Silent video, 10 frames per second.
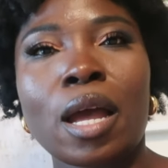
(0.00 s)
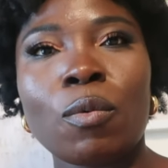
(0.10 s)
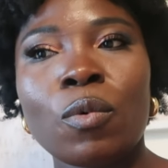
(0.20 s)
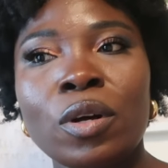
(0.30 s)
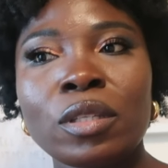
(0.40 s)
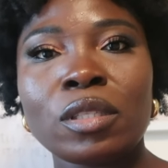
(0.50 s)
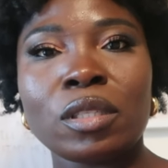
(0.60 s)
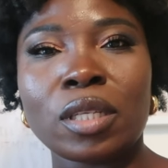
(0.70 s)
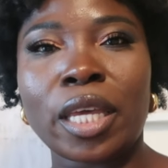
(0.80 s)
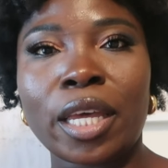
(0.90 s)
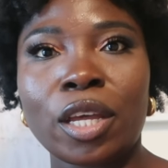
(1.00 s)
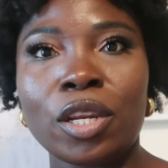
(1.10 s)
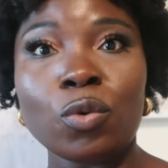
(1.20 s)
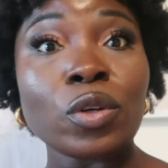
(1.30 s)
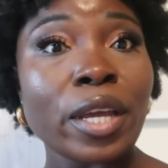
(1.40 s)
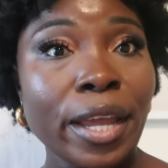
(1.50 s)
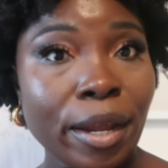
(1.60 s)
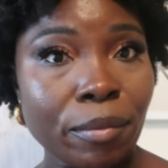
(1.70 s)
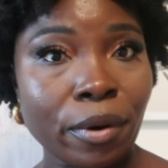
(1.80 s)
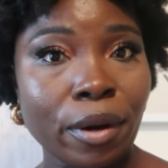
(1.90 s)
I want to get a new
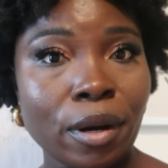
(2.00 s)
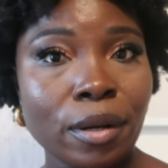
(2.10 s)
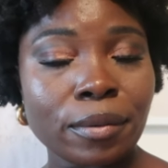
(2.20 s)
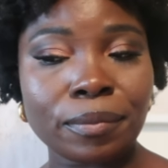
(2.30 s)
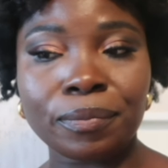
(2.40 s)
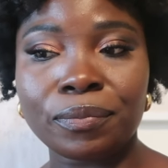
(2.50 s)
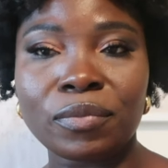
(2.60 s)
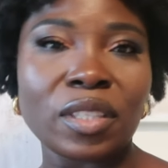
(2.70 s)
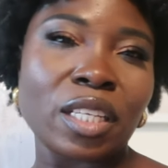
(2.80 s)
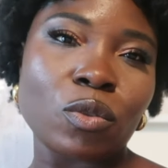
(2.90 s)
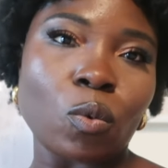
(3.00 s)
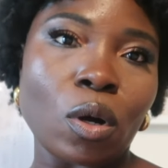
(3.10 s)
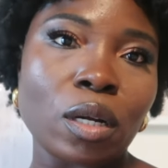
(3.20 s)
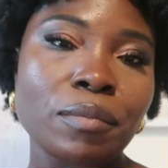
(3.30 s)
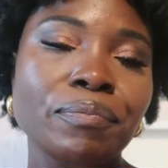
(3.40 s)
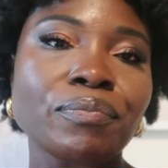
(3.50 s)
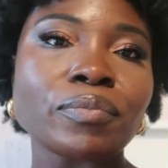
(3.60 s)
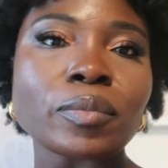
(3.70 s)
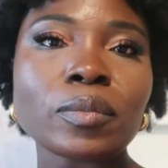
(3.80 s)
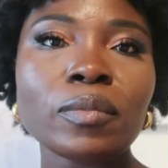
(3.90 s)
camera. This one,
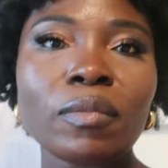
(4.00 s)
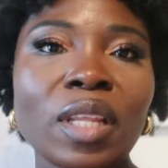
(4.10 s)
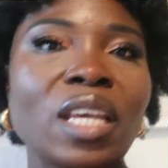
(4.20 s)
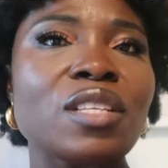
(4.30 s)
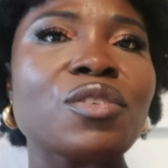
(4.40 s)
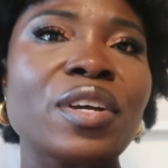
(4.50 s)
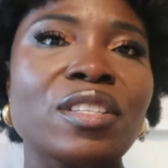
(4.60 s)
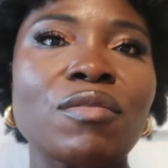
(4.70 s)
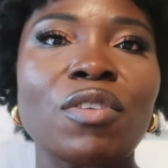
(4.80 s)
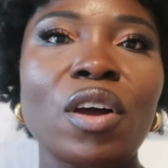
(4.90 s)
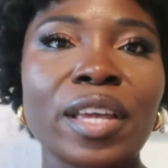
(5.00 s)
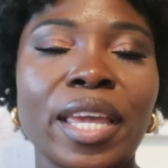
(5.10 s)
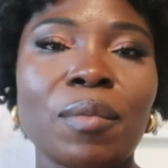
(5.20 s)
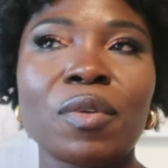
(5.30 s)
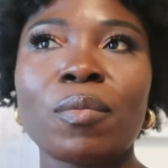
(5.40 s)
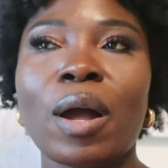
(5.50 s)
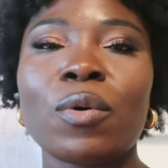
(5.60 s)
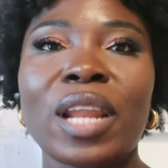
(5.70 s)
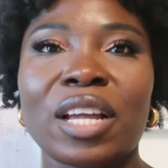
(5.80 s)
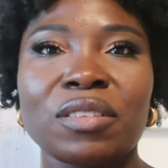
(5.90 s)
it's okay, it's a vlogging camera, but I
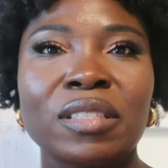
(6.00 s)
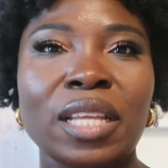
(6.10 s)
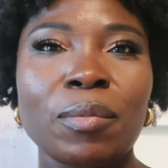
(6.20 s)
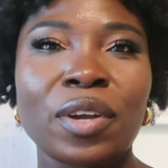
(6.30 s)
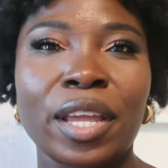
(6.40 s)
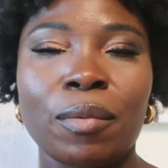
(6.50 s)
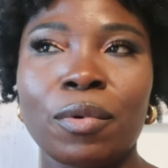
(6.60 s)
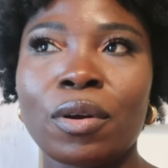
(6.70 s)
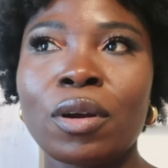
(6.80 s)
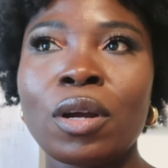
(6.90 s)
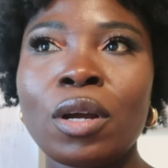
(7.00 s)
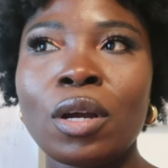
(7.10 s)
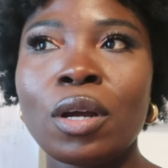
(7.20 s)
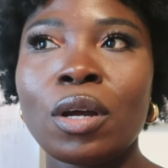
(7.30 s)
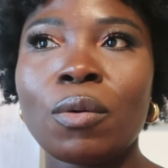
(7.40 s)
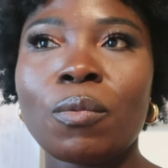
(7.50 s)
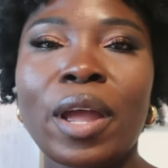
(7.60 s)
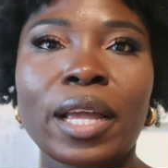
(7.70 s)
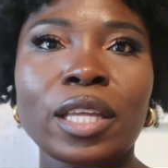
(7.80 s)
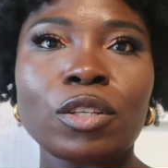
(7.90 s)
want like a stable camera
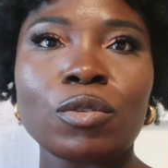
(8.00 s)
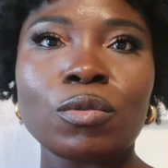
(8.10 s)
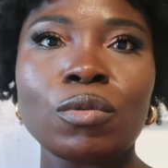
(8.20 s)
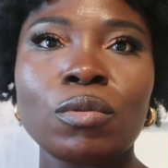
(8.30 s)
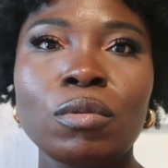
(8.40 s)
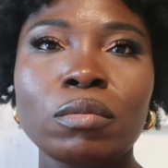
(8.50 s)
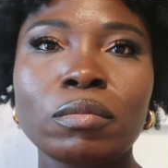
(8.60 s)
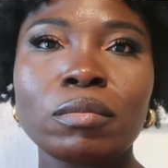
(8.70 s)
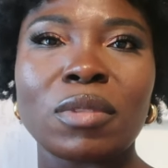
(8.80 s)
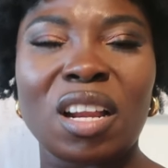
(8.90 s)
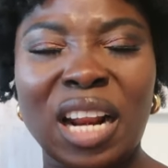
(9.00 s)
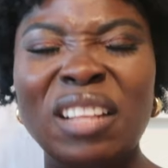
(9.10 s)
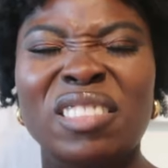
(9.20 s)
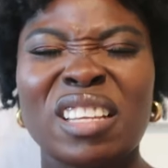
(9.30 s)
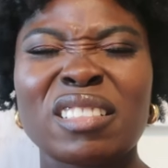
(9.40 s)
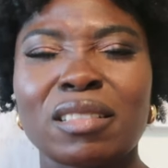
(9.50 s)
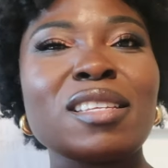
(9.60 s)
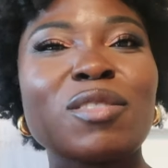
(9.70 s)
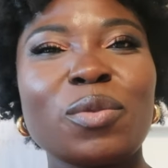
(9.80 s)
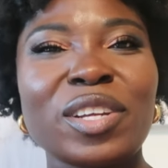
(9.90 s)
where I can do a lot of things.
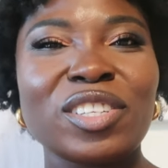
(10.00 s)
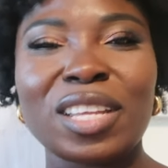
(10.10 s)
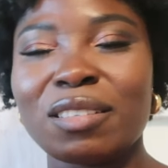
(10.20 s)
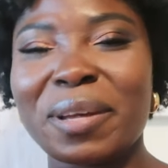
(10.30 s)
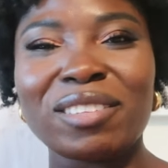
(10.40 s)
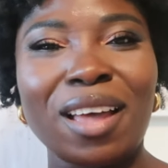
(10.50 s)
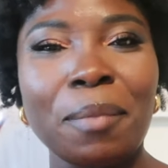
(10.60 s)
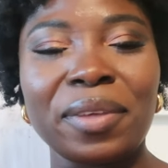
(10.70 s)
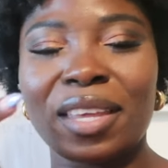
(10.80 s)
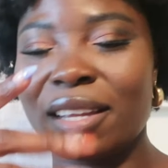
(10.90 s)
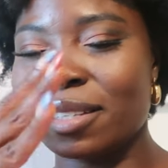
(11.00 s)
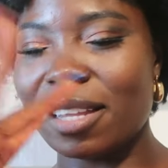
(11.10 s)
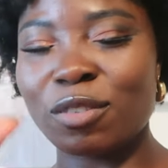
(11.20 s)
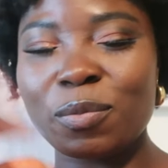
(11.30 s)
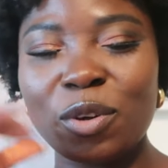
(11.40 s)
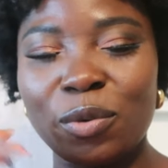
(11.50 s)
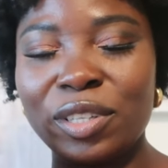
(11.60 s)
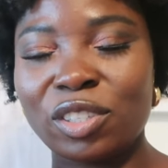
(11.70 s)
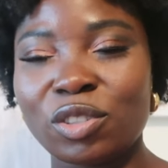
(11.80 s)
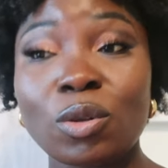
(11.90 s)
This creation that's about to happen here is not small
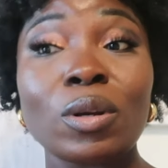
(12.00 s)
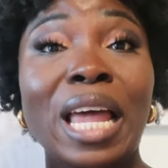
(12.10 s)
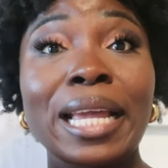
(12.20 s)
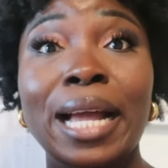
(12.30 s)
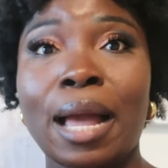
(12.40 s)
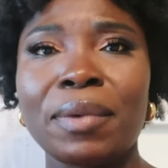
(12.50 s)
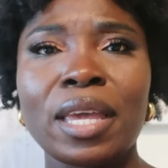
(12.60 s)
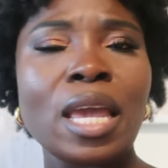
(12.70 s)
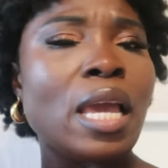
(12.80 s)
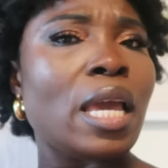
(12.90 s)
creation, so like, comment,